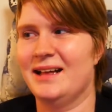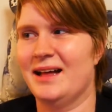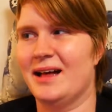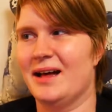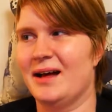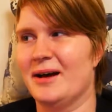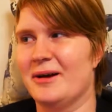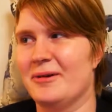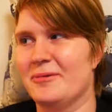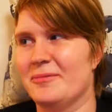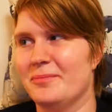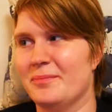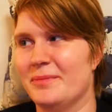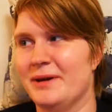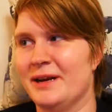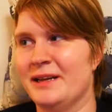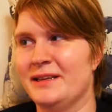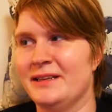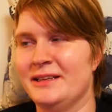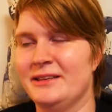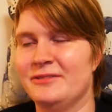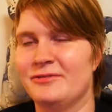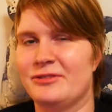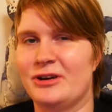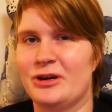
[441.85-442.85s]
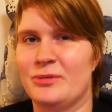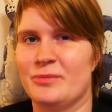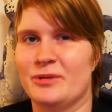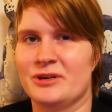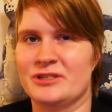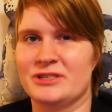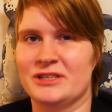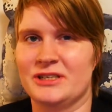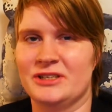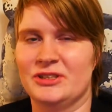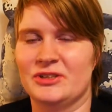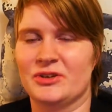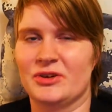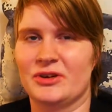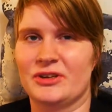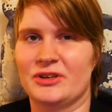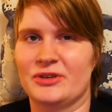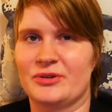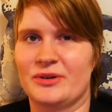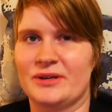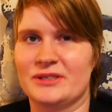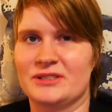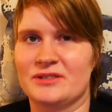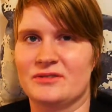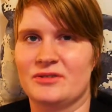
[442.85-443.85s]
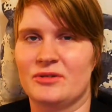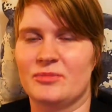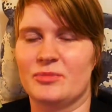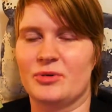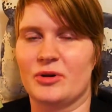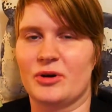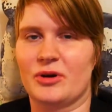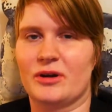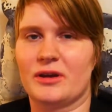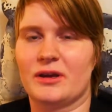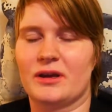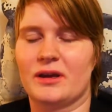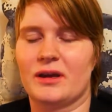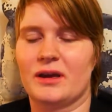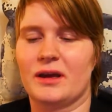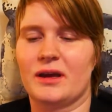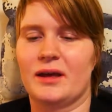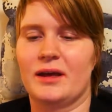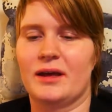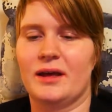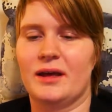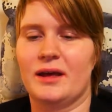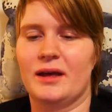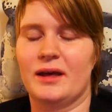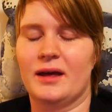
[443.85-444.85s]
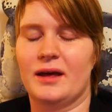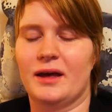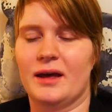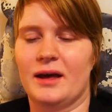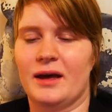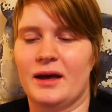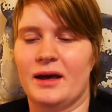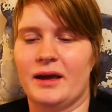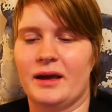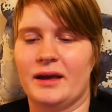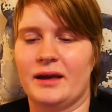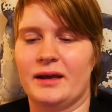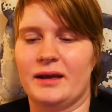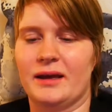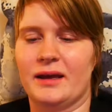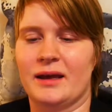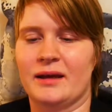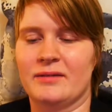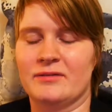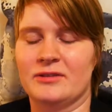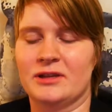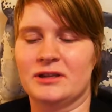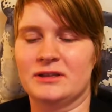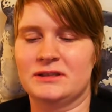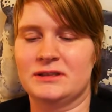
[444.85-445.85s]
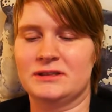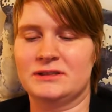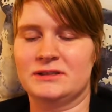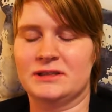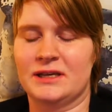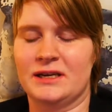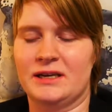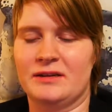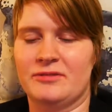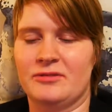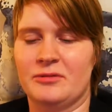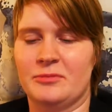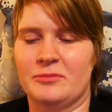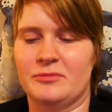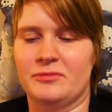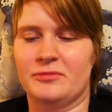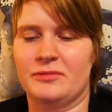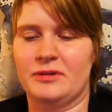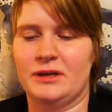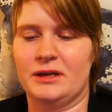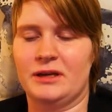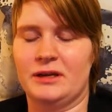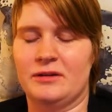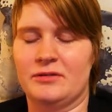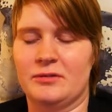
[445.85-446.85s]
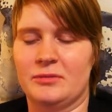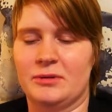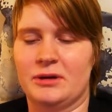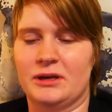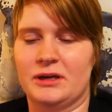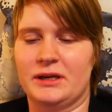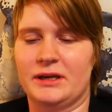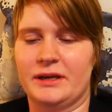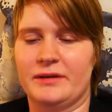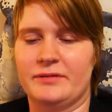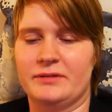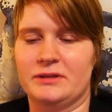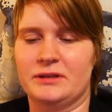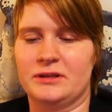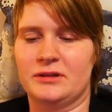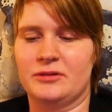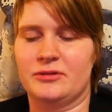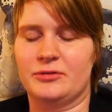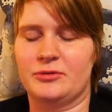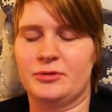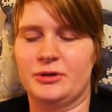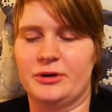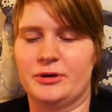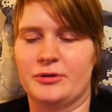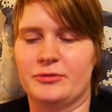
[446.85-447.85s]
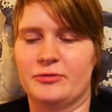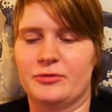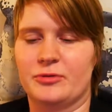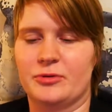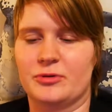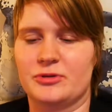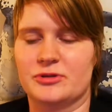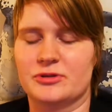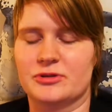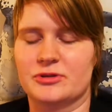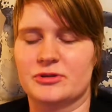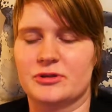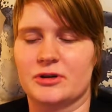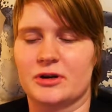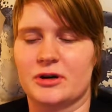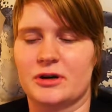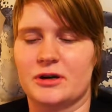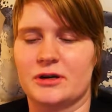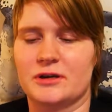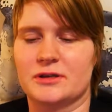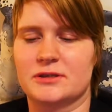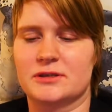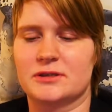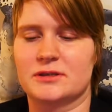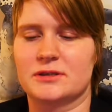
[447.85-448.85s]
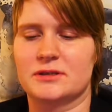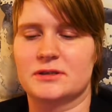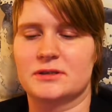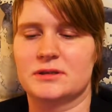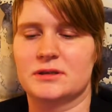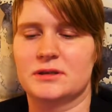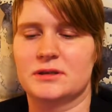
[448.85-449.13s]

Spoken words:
But I did very much enjoy the rest of the book. I have not decided if I'm gonna give it a 3 or 4 stars.